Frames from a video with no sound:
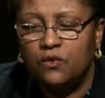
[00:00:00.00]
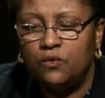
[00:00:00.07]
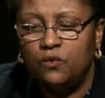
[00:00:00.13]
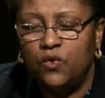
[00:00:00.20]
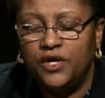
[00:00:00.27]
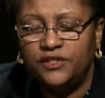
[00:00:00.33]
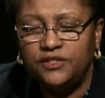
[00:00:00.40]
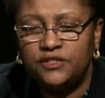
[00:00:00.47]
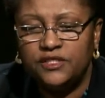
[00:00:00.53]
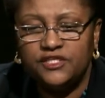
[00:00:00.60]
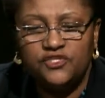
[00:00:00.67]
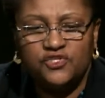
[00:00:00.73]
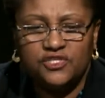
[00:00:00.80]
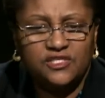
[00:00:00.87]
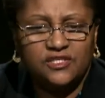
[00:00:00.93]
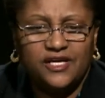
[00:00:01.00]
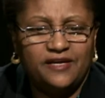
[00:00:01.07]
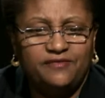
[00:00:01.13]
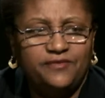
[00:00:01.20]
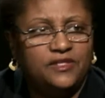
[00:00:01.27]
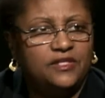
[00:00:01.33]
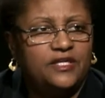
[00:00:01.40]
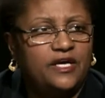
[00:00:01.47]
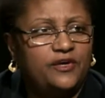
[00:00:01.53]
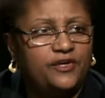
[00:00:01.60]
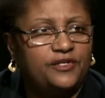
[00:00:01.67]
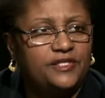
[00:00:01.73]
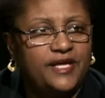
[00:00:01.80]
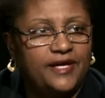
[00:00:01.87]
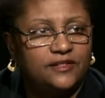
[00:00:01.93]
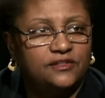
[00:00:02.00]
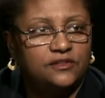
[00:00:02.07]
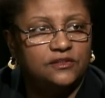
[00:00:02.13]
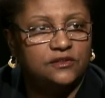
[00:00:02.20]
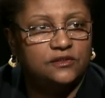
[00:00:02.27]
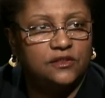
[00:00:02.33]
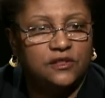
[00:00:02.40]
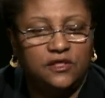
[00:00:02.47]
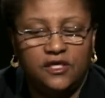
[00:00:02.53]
Once, it's just like filling out your taxes.